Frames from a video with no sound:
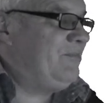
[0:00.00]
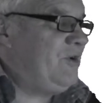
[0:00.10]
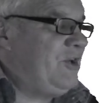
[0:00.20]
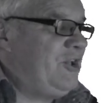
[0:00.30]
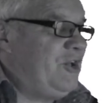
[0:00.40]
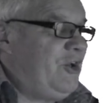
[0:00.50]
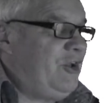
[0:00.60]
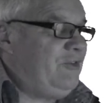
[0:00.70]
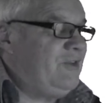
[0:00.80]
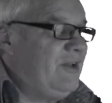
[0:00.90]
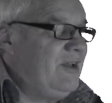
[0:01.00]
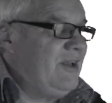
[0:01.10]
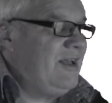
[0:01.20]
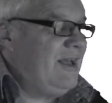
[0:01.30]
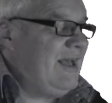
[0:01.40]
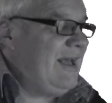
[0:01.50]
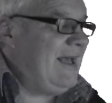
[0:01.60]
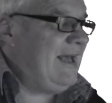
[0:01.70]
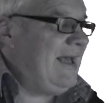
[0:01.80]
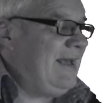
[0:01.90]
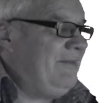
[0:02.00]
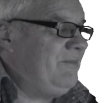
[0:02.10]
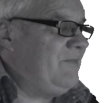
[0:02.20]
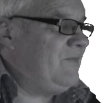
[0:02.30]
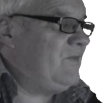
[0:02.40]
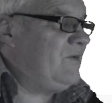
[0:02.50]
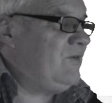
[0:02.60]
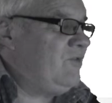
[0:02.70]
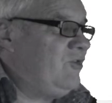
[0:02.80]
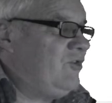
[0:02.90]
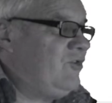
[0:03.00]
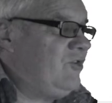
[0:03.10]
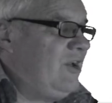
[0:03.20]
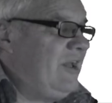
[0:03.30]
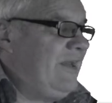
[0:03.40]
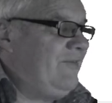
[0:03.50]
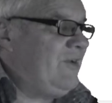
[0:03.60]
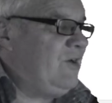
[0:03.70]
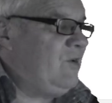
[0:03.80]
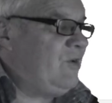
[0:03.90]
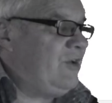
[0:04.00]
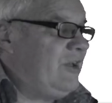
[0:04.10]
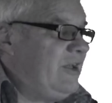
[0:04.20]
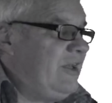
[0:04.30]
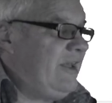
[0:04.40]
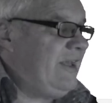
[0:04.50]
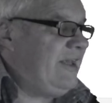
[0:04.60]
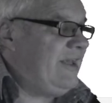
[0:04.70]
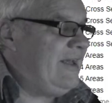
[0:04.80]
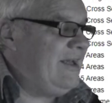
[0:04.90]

good. I'm just having a look here.